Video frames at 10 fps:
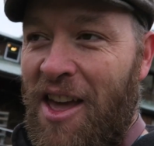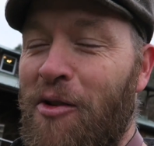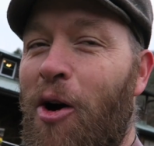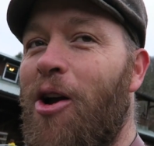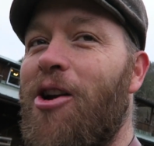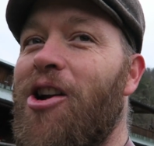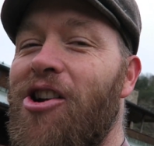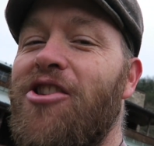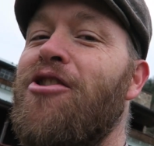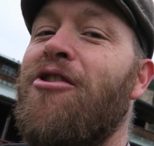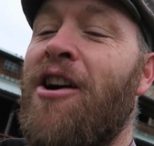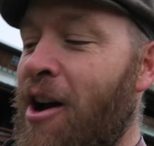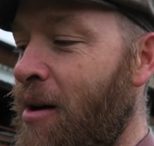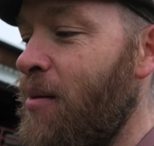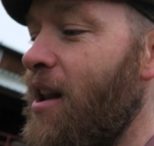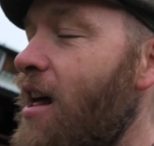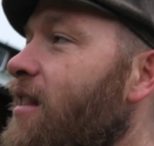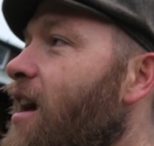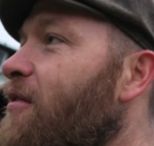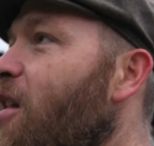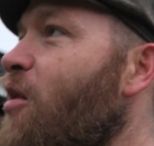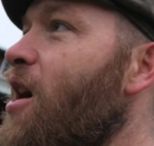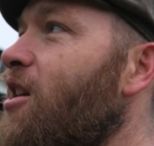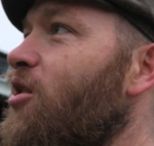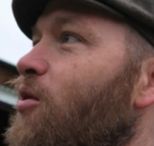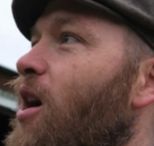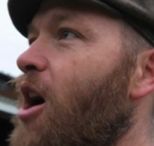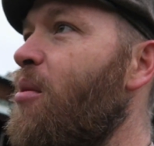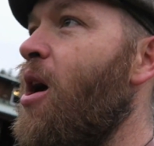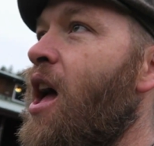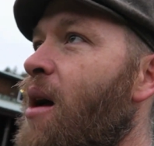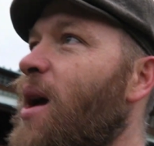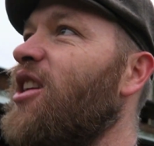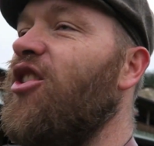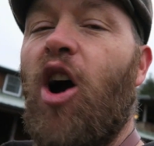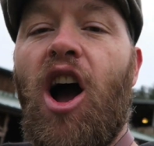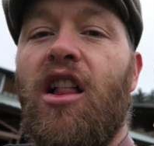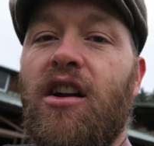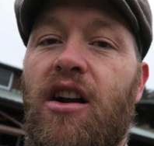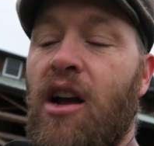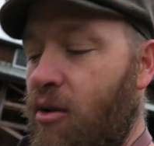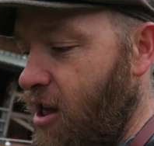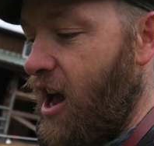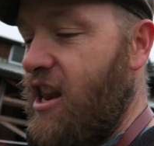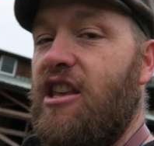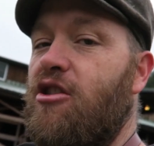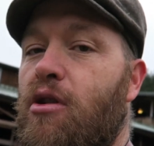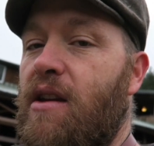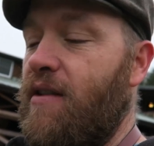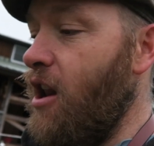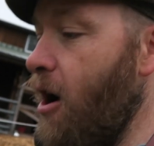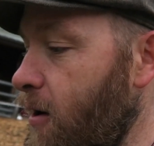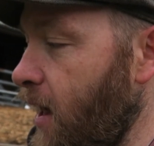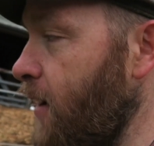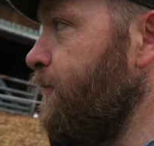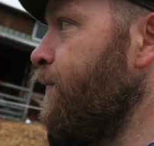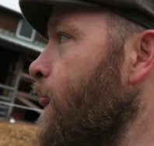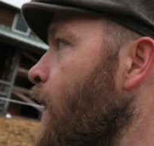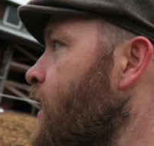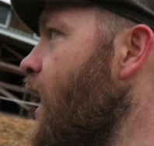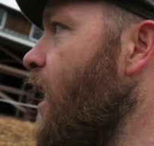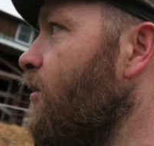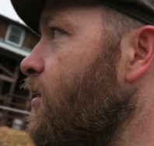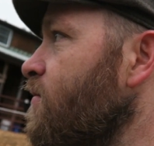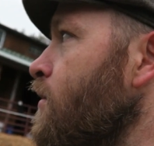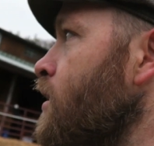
it won't hurt you, but it'll definitely wake you up and make you holler without you even knowing it. Now,